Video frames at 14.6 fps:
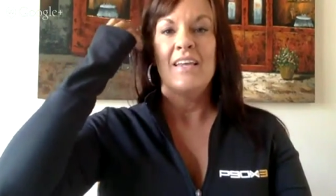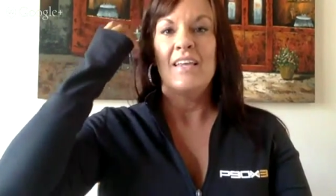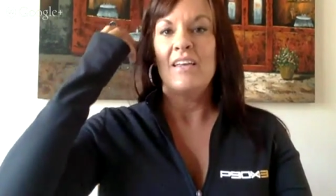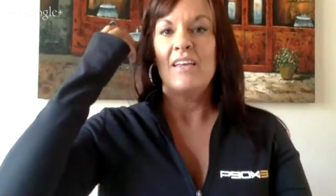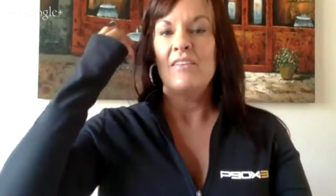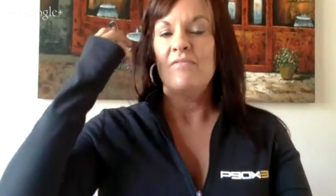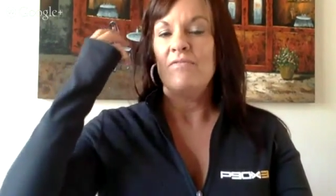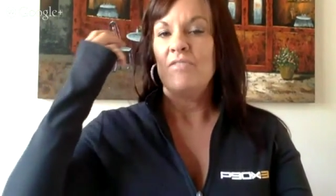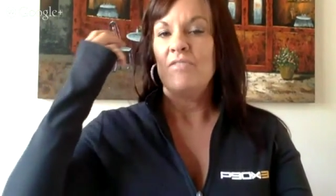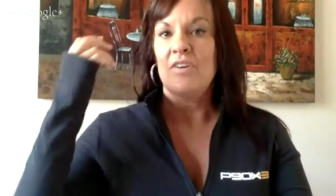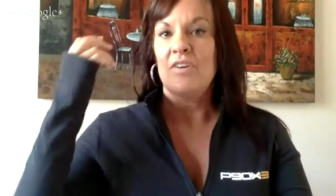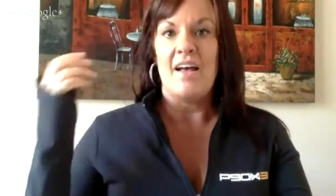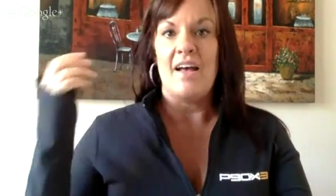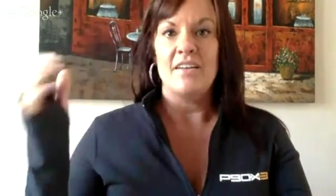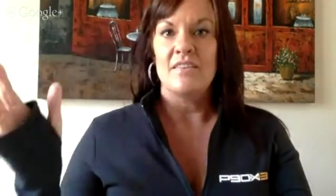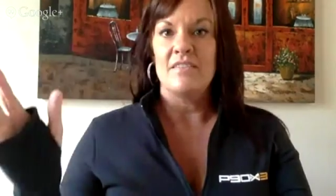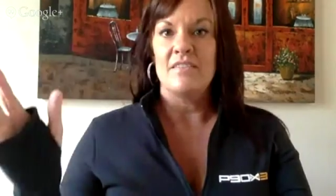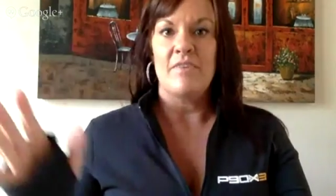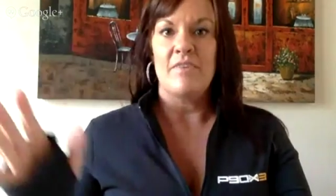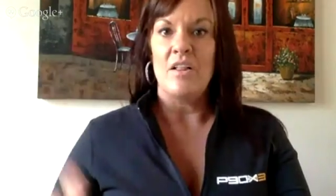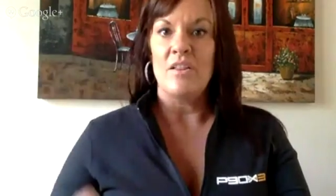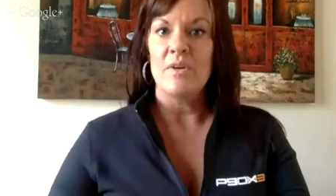if you're not
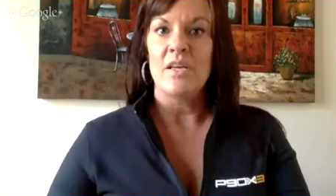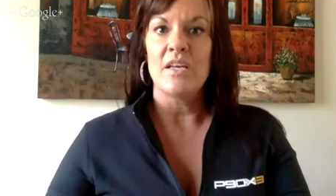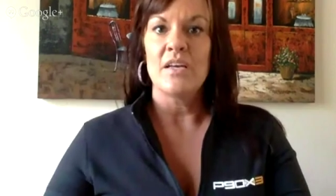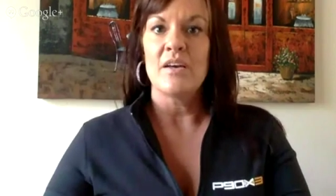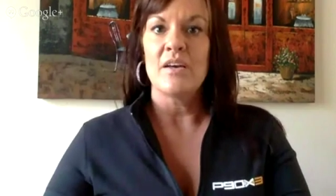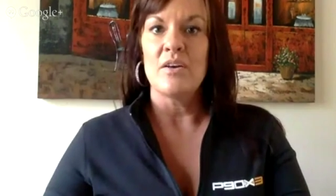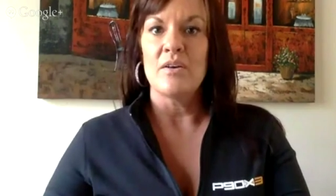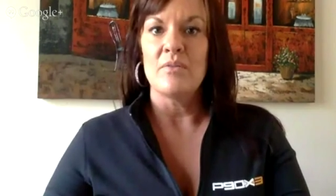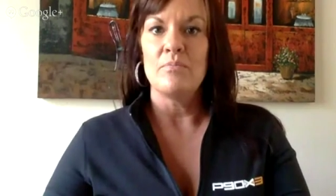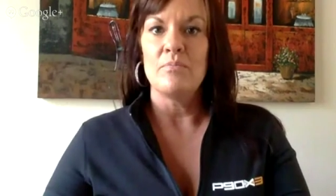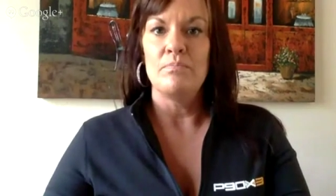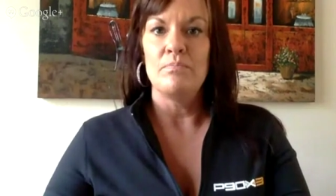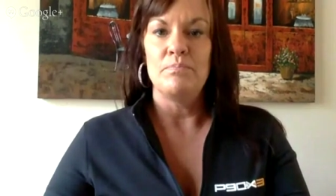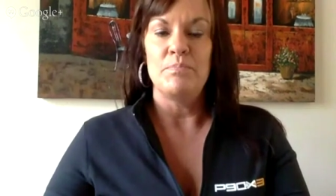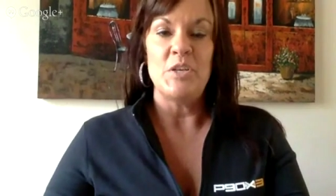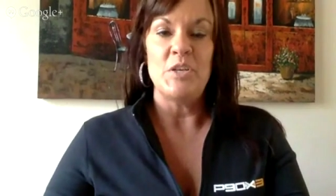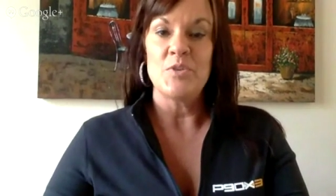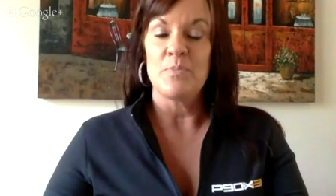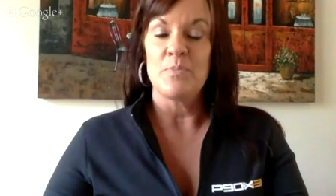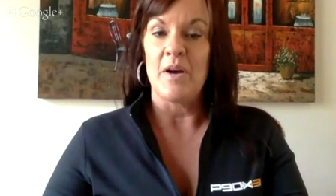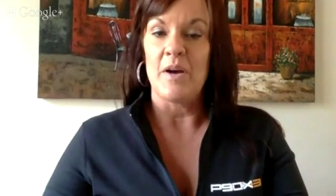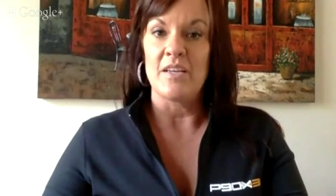following a
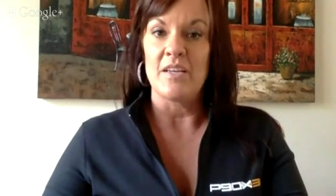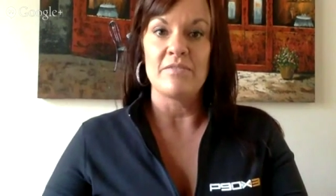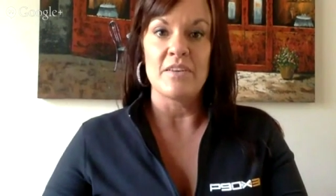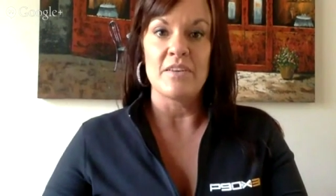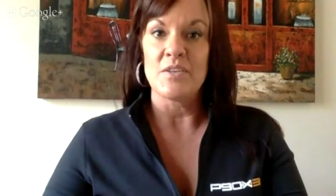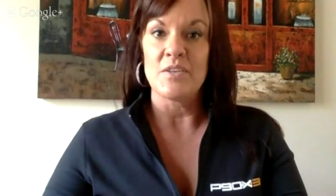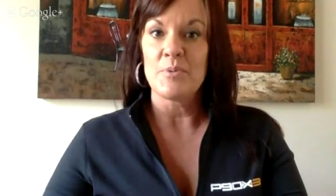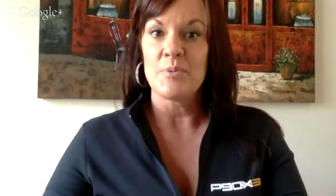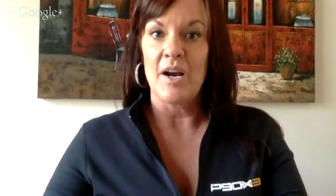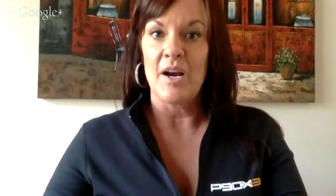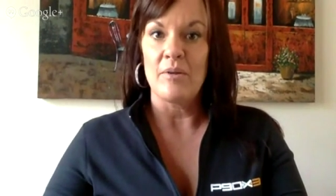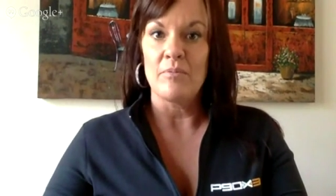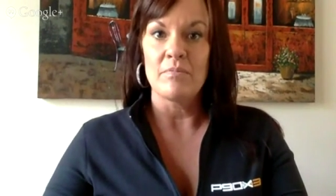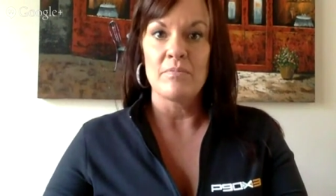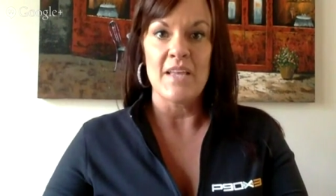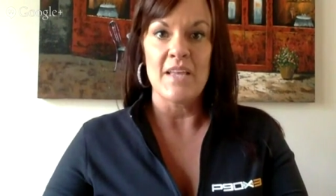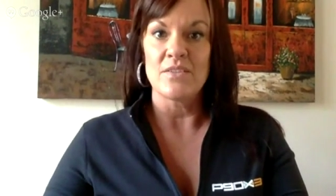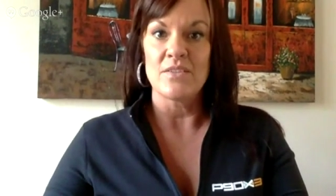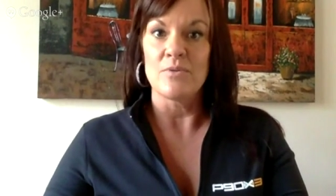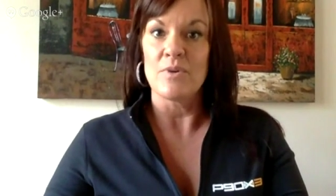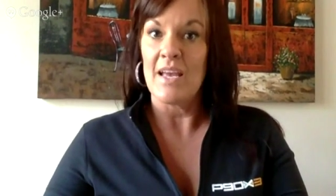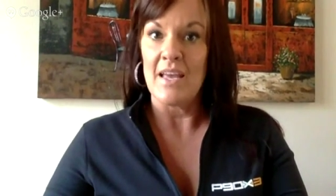Beachbody fitness program,
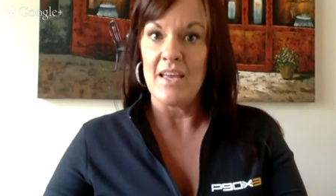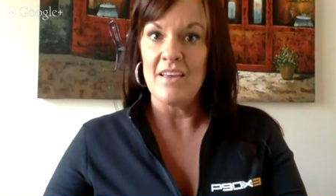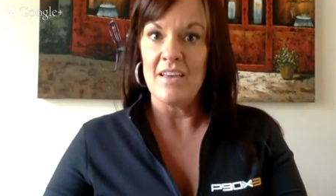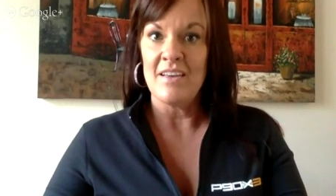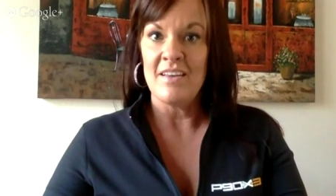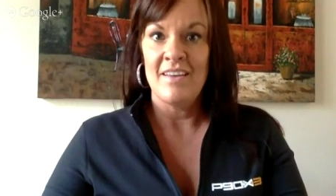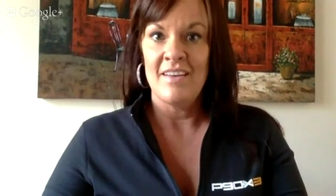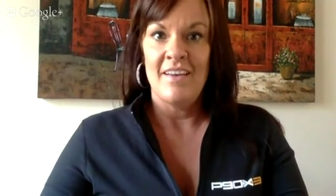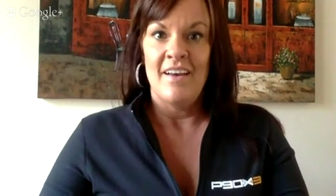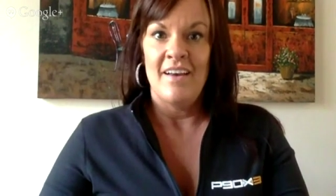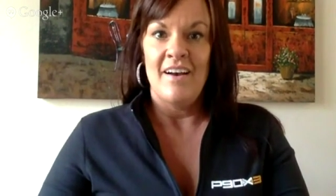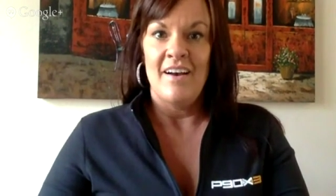that's okay.